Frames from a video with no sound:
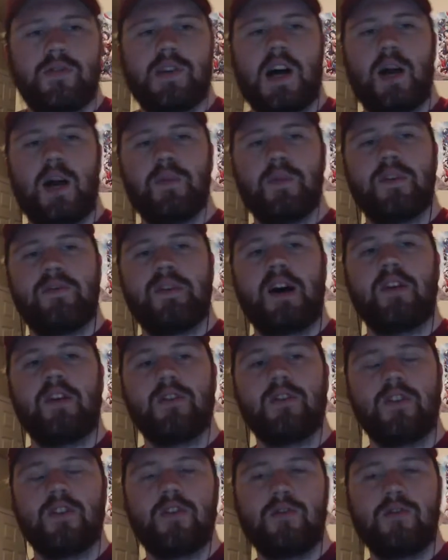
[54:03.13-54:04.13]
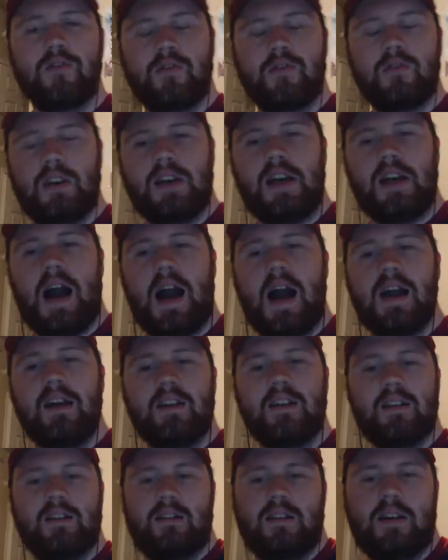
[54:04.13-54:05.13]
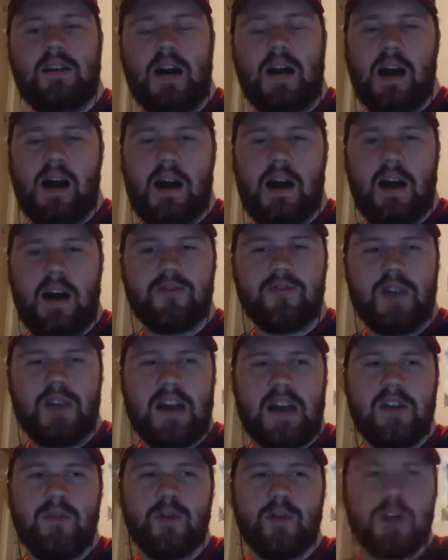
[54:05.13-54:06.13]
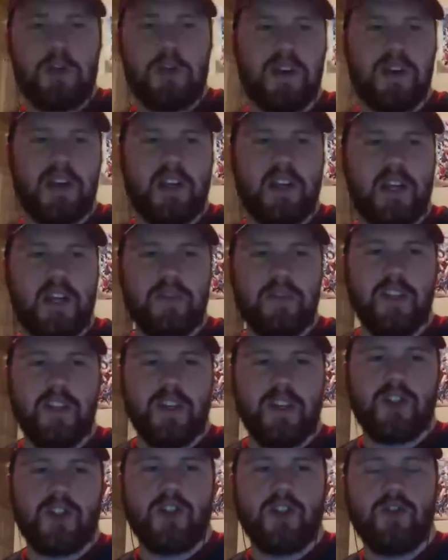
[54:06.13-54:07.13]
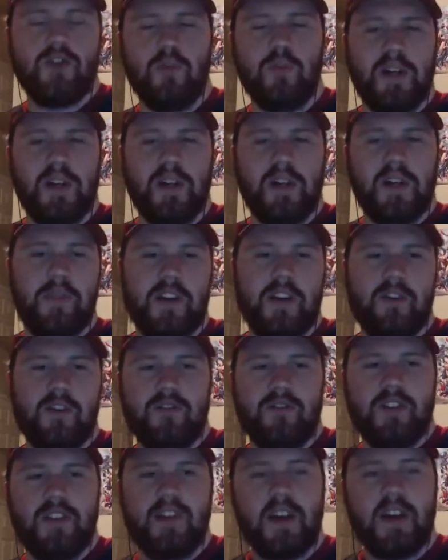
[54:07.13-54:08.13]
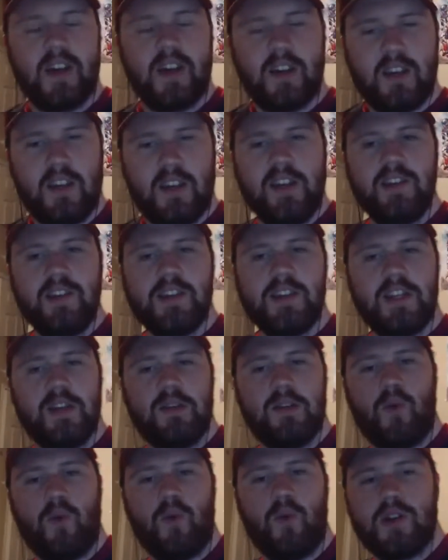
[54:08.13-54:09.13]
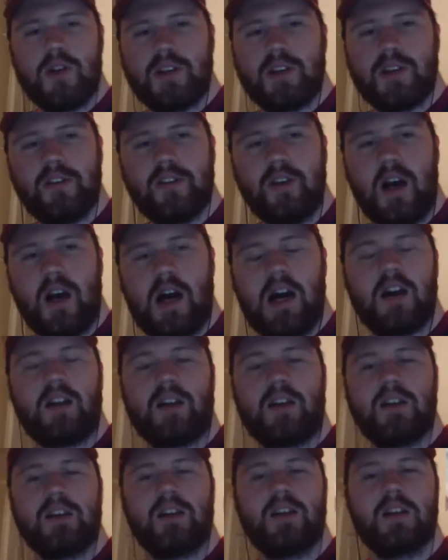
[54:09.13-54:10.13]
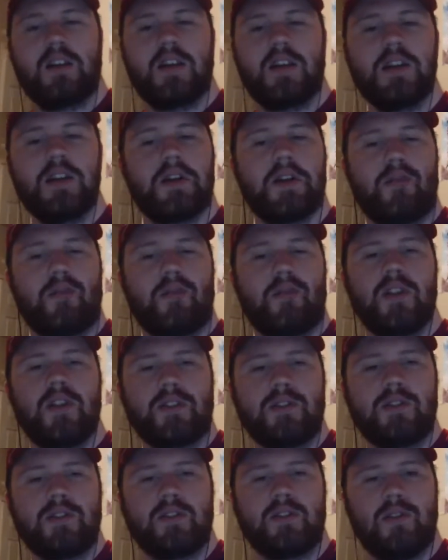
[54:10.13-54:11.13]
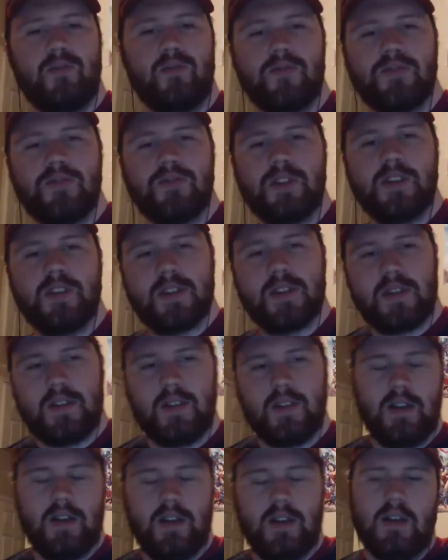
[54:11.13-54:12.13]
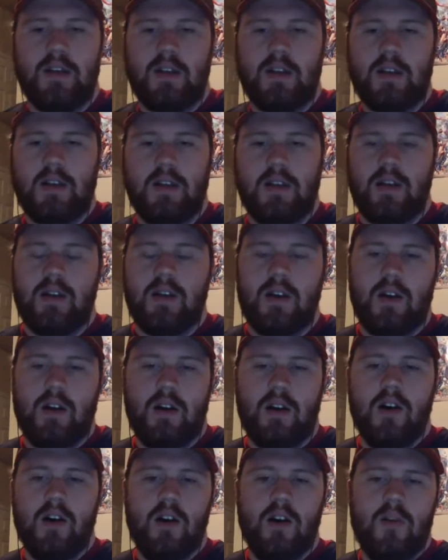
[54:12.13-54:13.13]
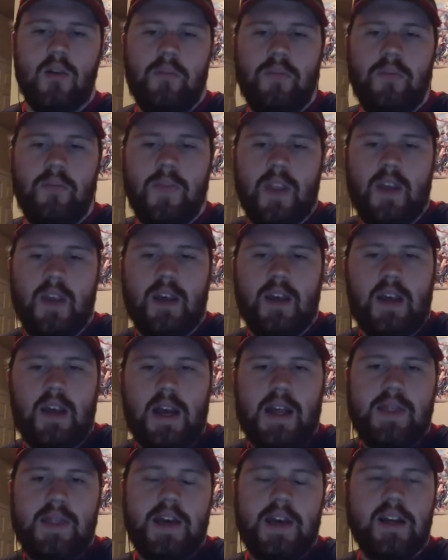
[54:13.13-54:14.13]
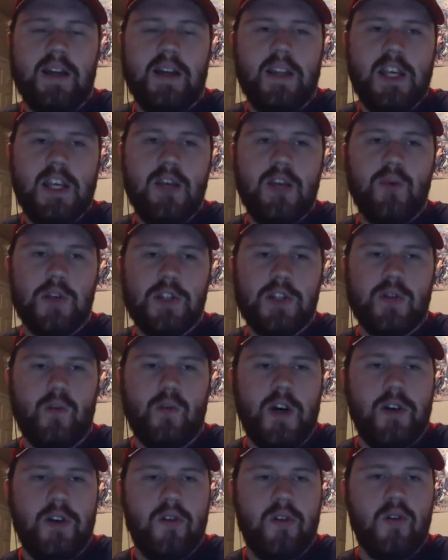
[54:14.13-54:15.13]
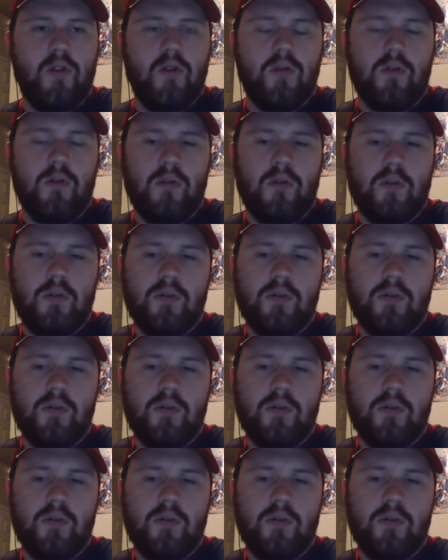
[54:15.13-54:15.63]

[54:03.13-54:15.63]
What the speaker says: Tom DeFalco, I didn't really pick it up in the issue, but apparently like he didn't want to kill Ock, and he like reluctantly wrote this. And then he was the one who.